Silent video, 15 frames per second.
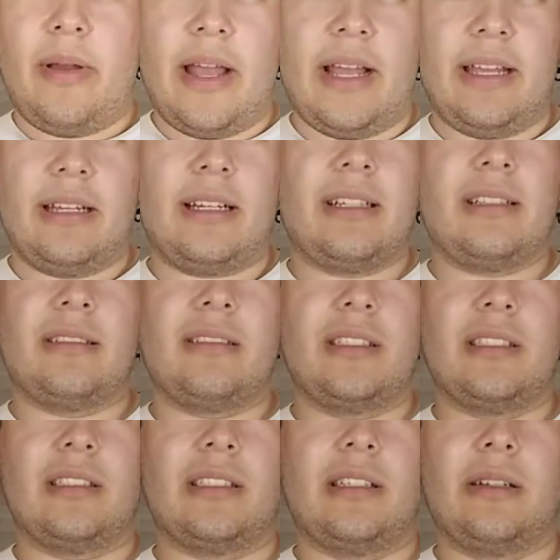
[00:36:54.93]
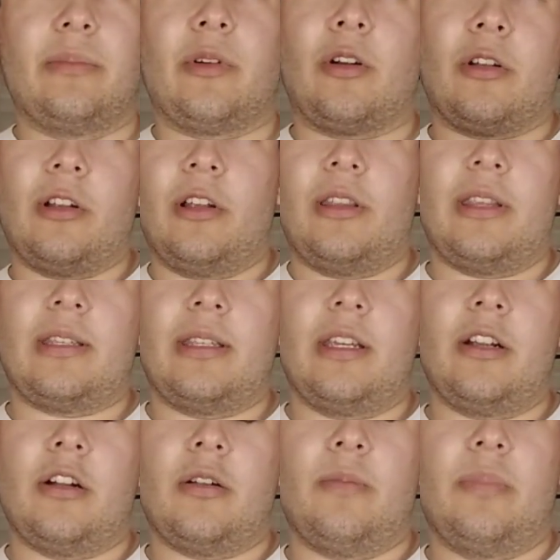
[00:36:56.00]
back early this
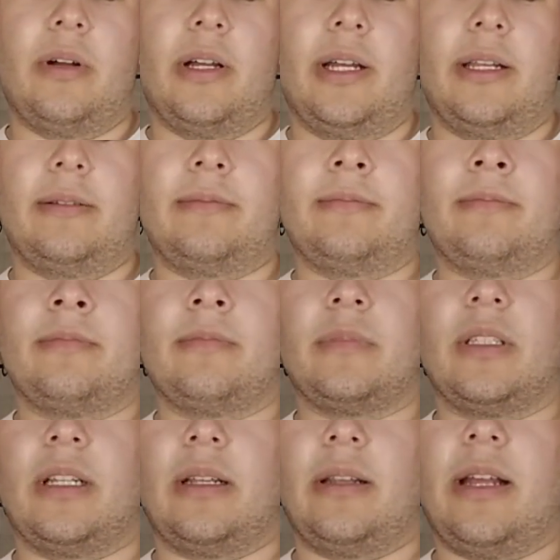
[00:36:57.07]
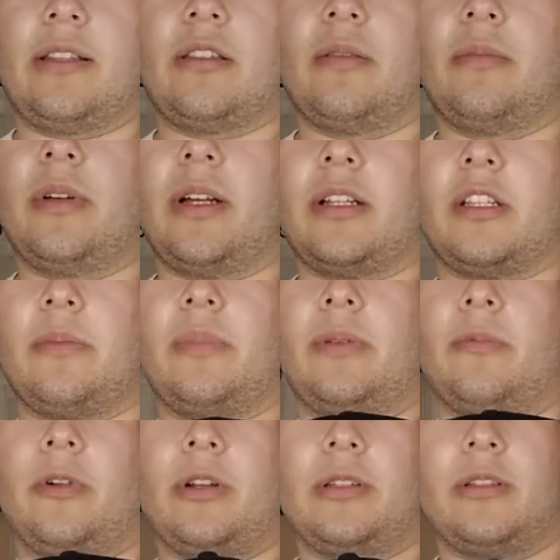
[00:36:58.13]
year, but not so much. I've
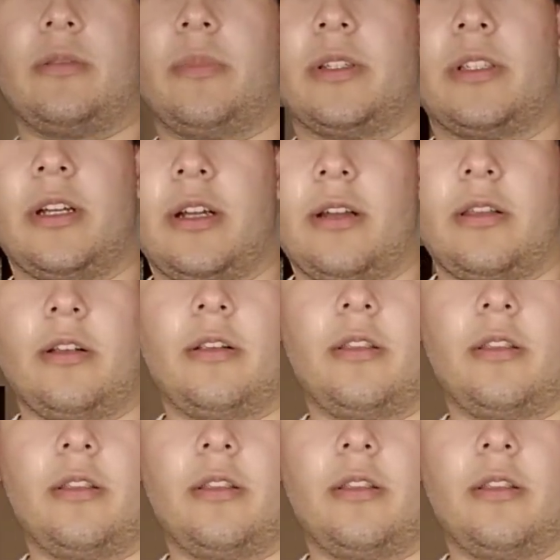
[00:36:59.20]
been wearing so much other